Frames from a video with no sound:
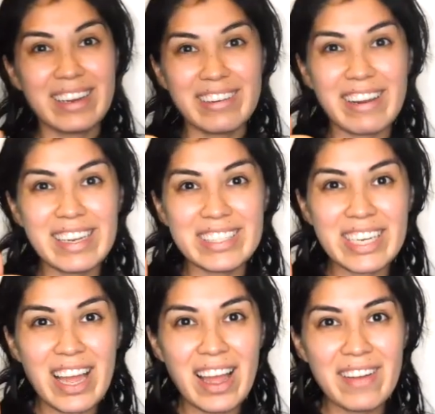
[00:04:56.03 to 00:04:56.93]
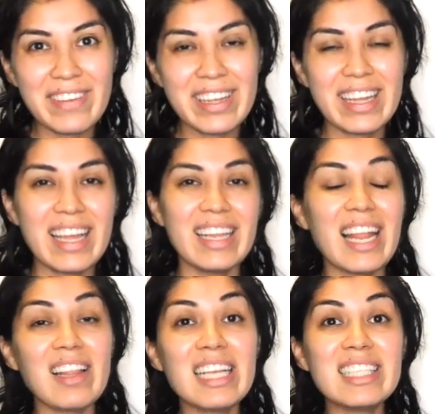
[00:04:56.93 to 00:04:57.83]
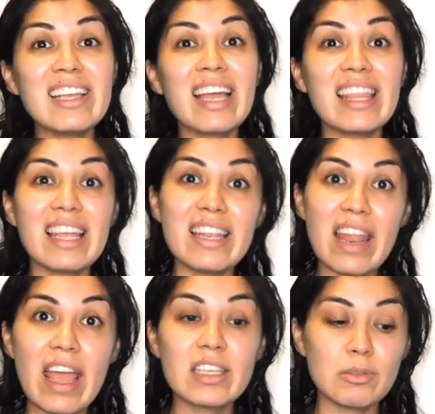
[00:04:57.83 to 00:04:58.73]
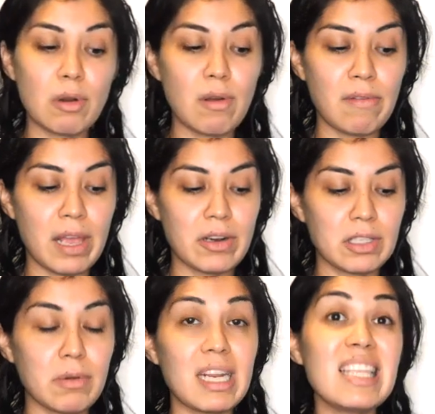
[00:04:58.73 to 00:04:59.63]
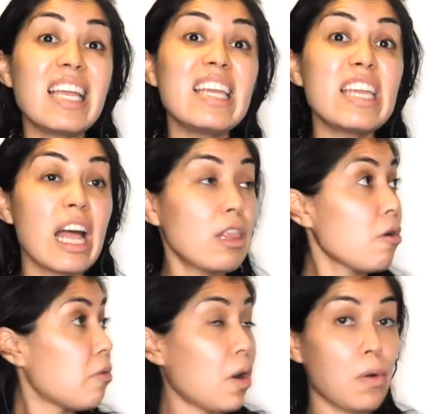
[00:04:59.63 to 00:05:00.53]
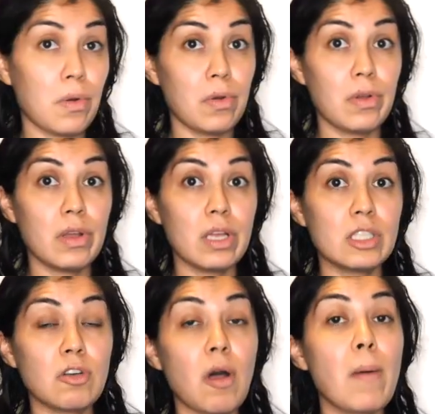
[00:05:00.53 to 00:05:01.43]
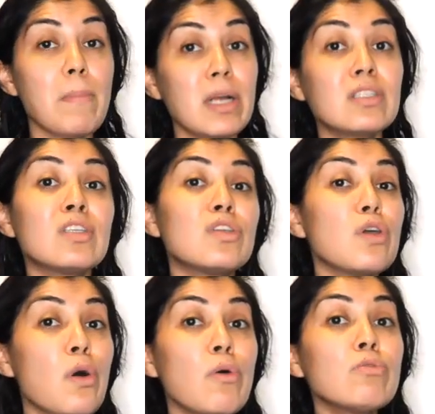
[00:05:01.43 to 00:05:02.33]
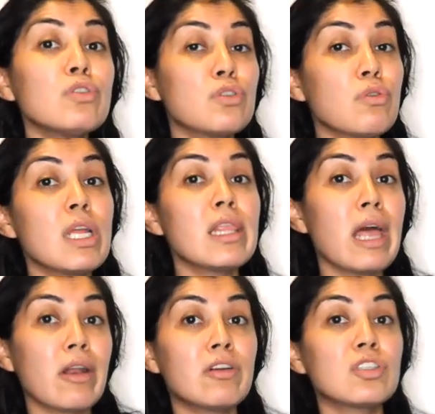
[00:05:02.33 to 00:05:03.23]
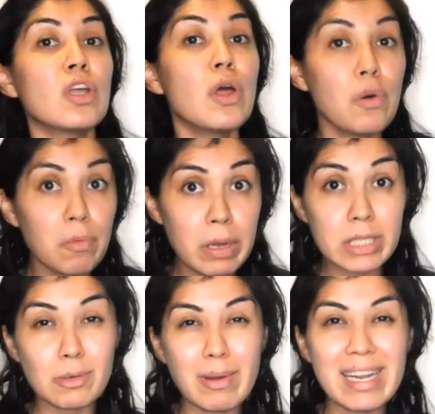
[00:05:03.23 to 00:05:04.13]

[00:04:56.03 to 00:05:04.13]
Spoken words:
Great job. Now let's look at the next row of letters. Ready? The yellow row. So amongst those three letters, which one